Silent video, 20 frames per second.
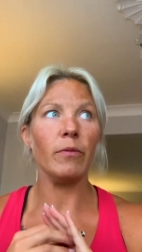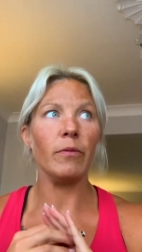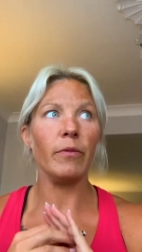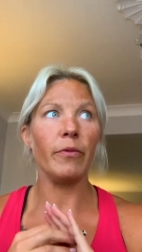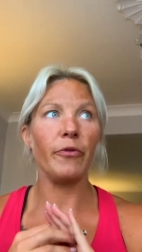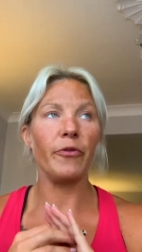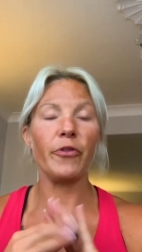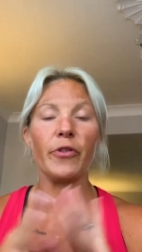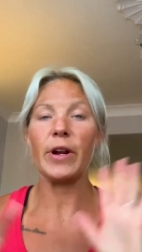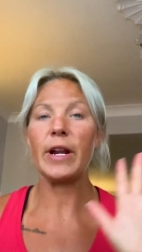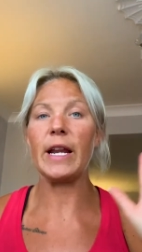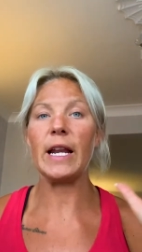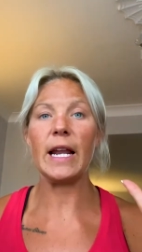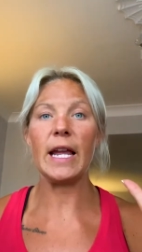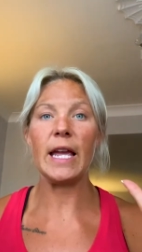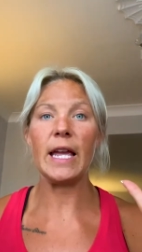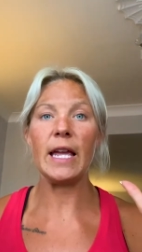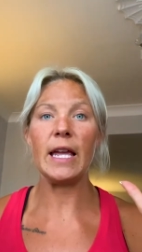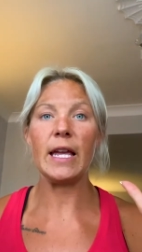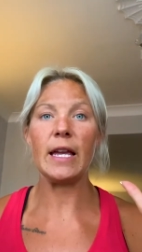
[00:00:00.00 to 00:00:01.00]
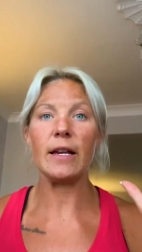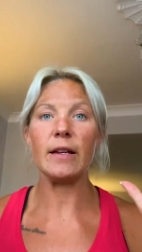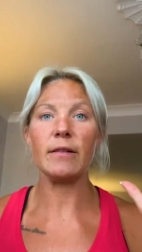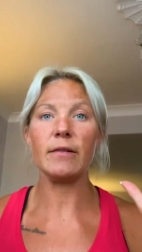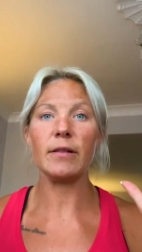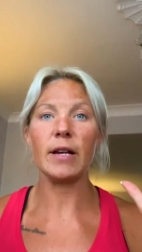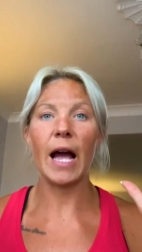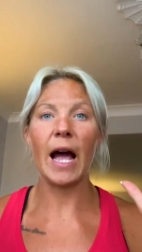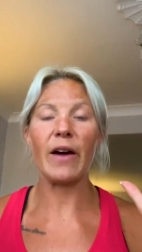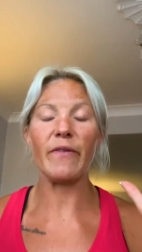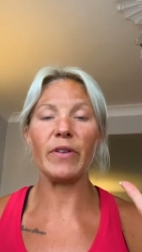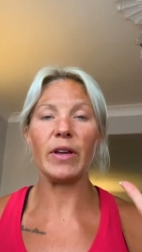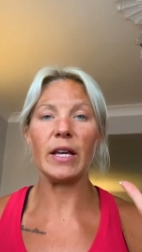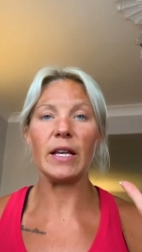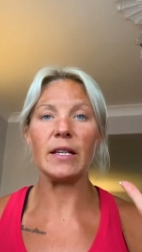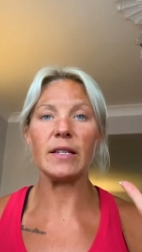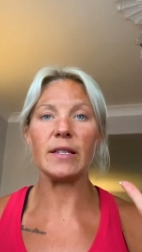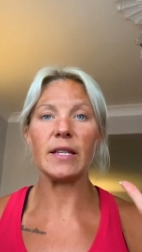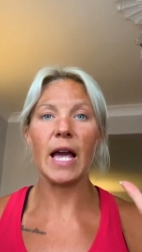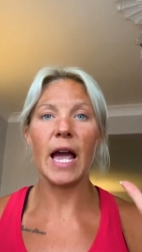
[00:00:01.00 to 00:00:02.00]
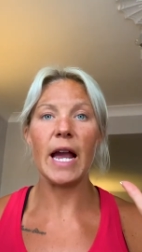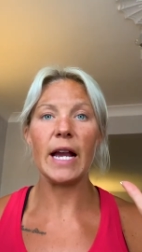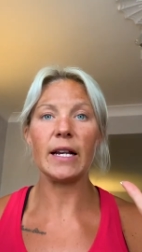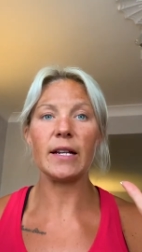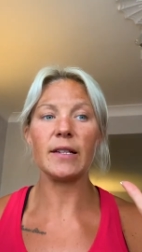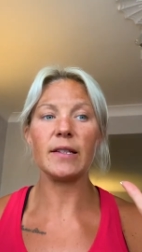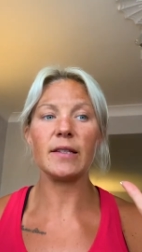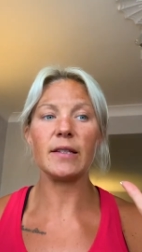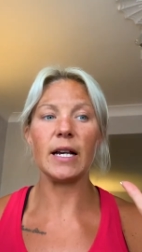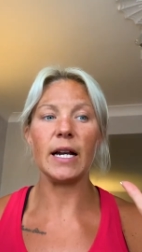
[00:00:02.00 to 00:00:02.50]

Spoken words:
freely having sex